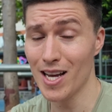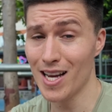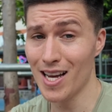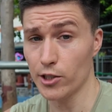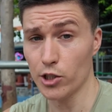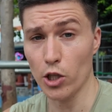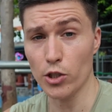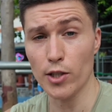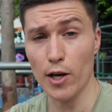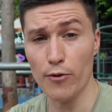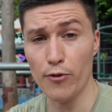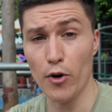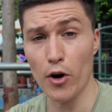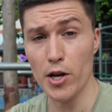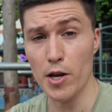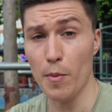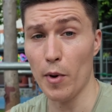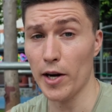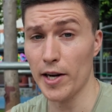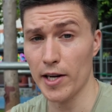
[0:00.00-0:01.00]
it shows how
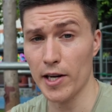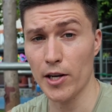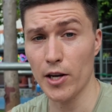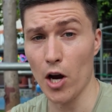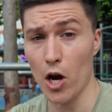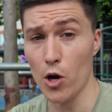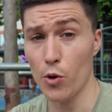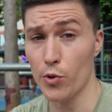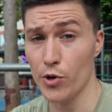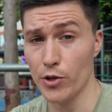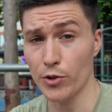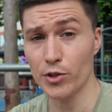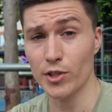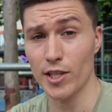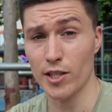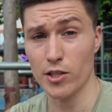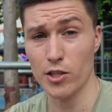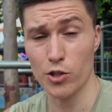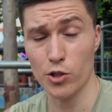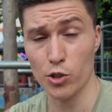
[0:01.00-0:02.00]
far your money can go when you
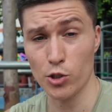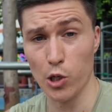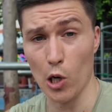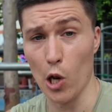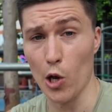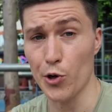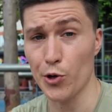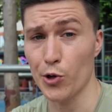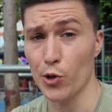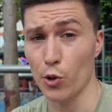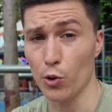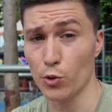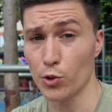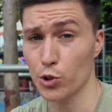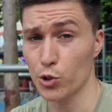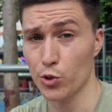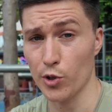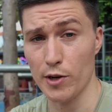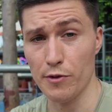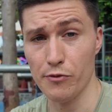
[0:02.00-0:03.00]
stick to just local
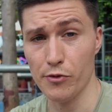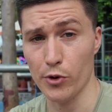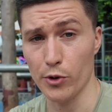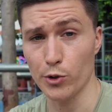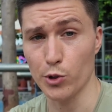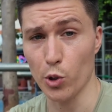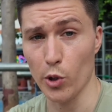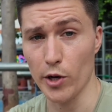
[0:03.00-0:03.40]
street food